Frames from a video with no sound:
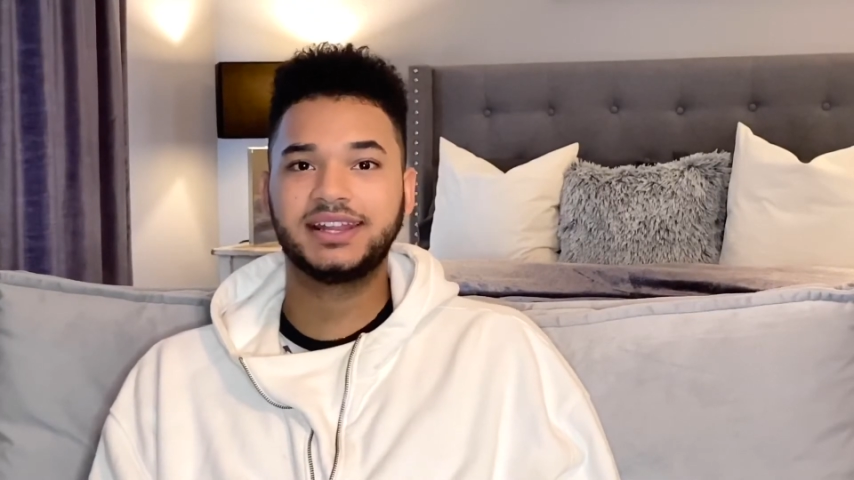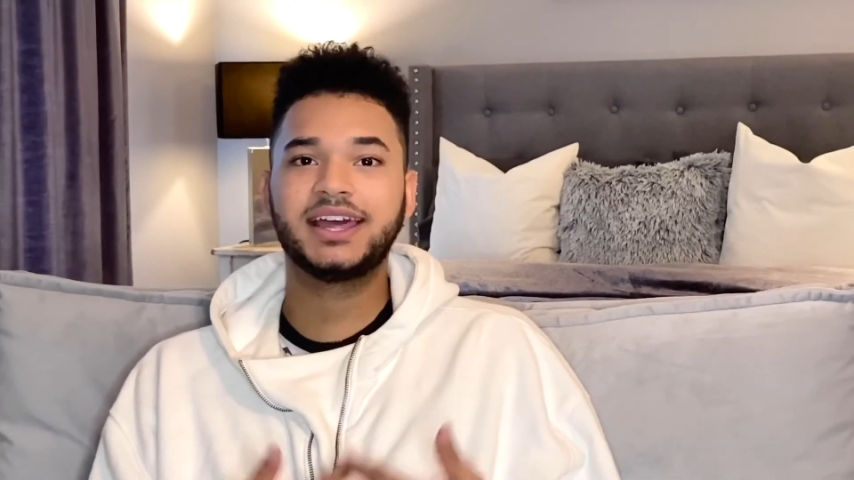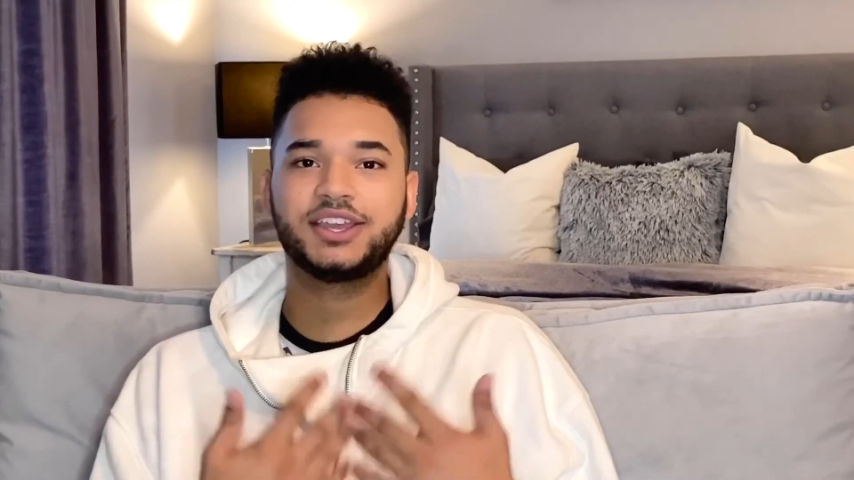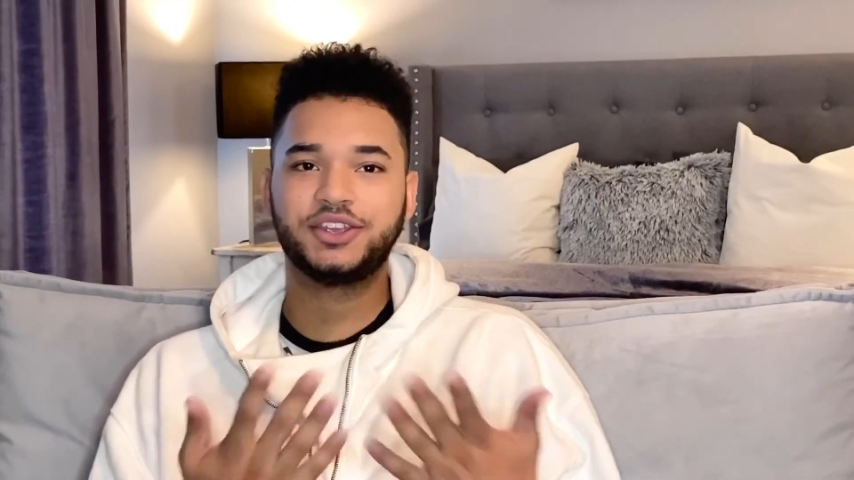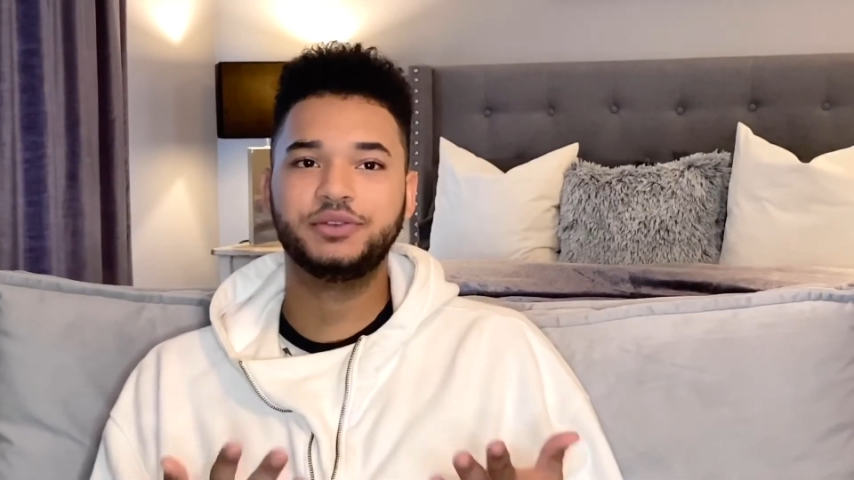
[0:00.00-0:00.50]

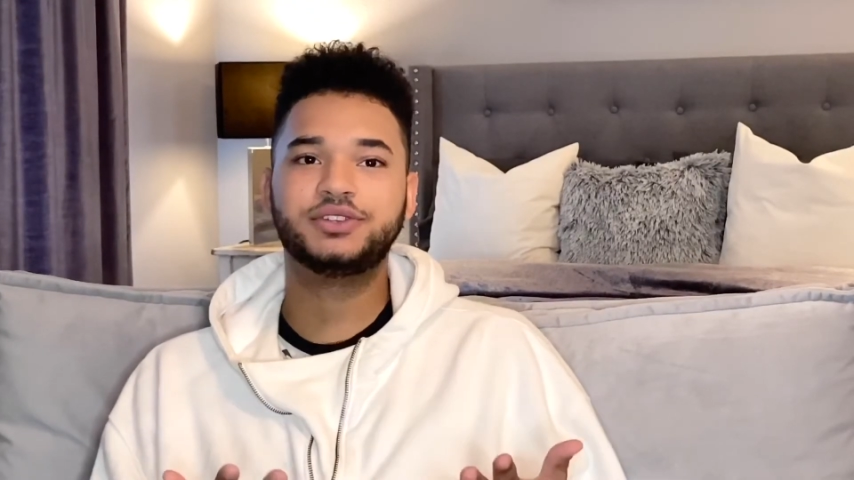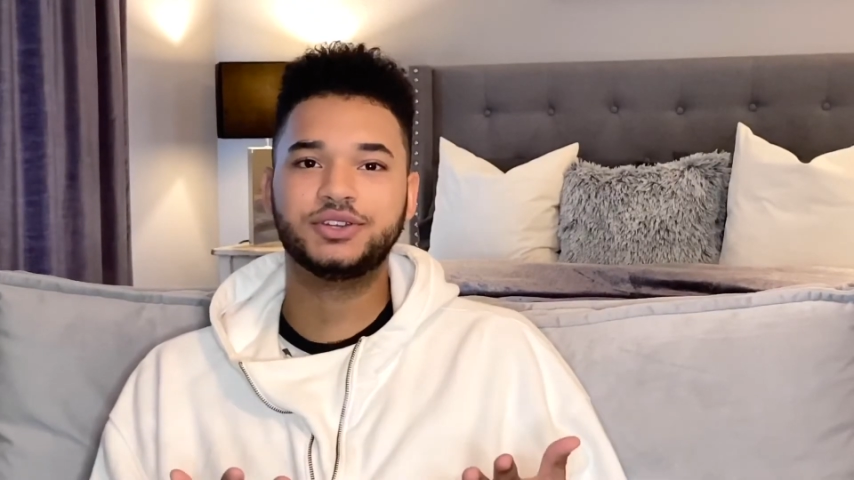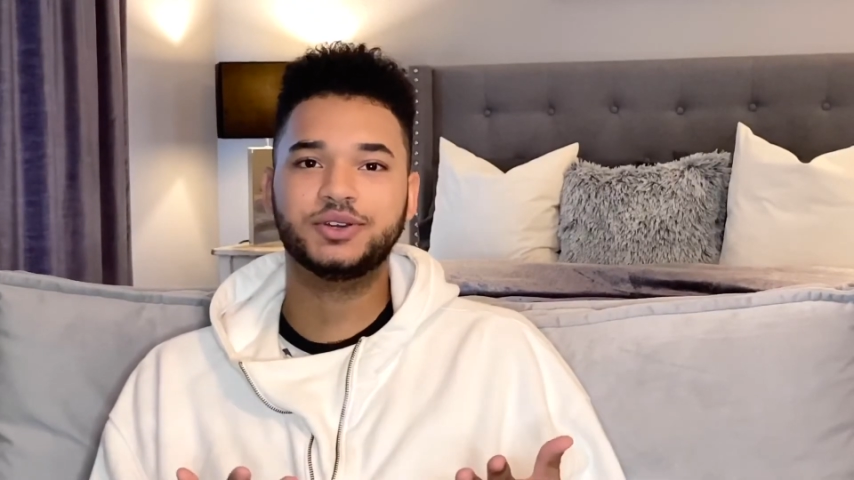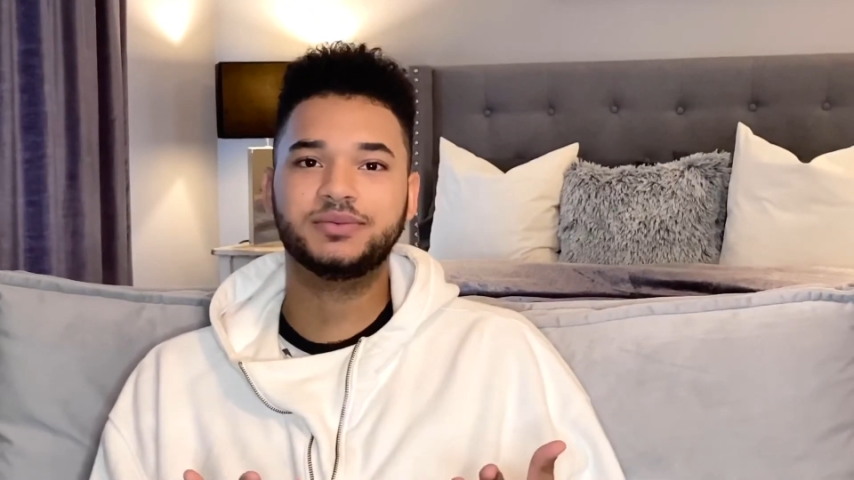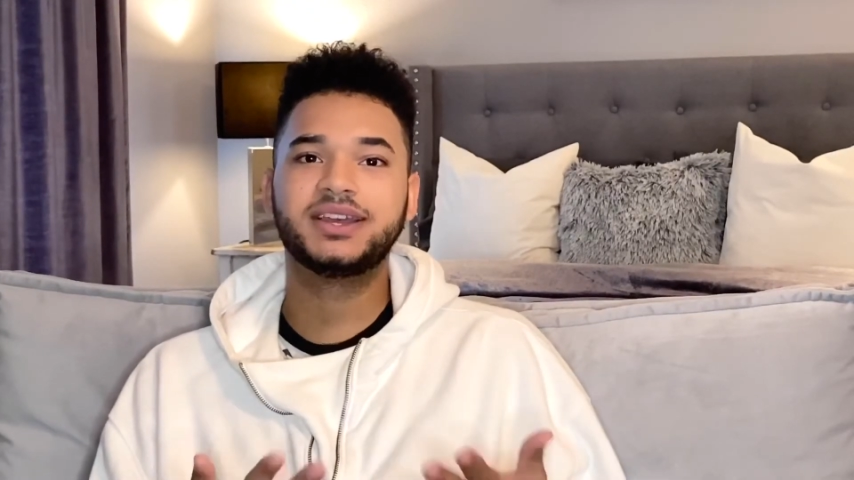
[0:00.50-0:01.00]
like
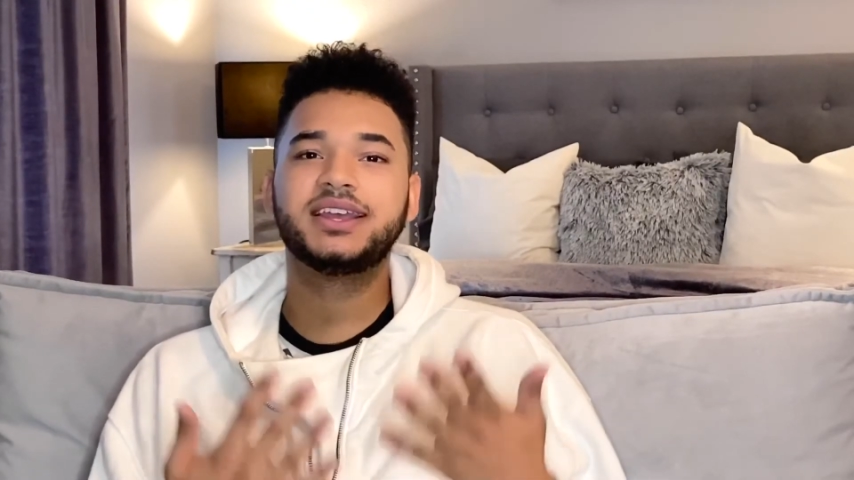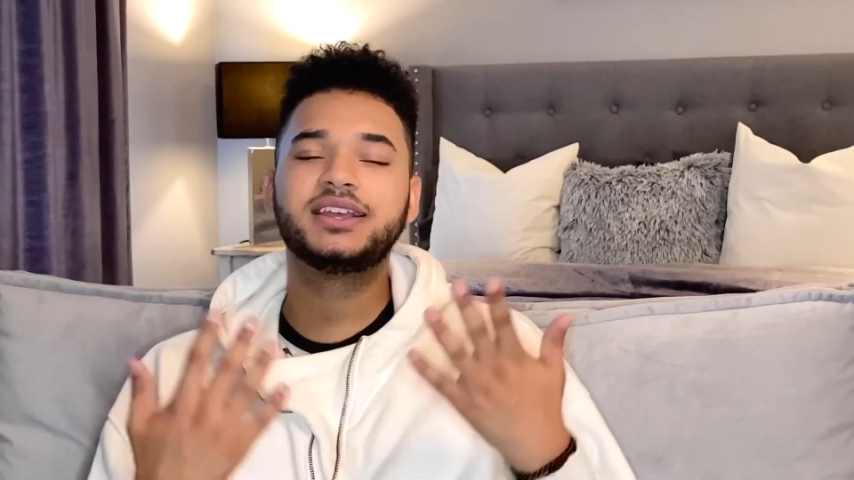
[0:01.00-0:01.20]
YouTube